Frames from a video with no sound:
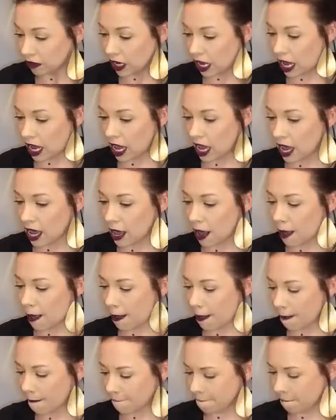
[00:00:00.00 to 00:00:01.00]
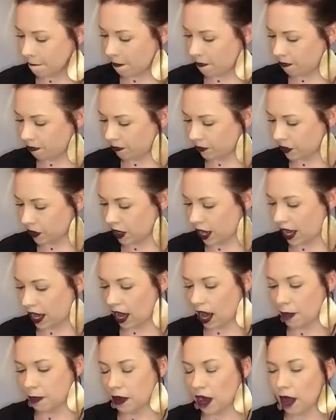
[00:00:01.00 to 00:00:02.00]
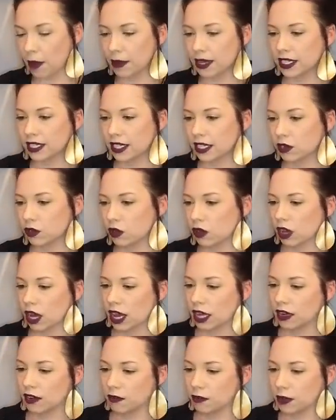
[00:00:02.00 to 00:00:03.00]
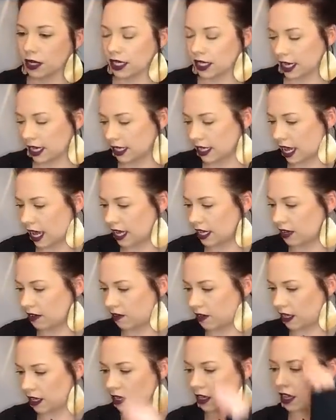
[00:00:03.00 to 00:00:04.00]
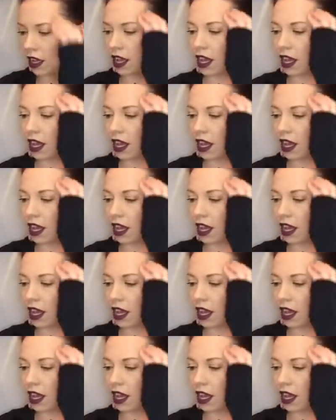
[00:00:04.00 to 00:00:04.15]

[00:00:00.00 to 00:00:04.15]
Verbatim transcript: Um, okay, I promise this will kind of be like the end of it.